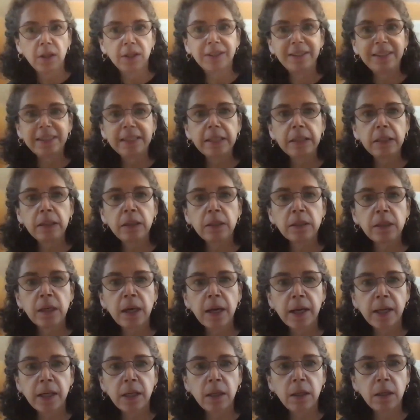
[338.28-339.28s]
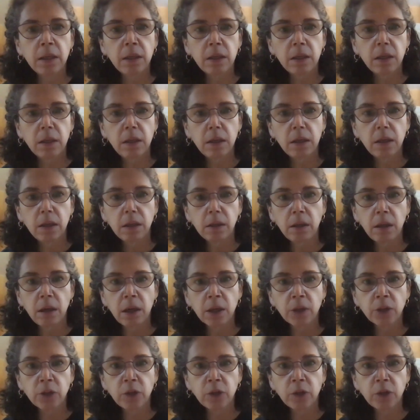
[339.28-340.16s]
teeny tiny long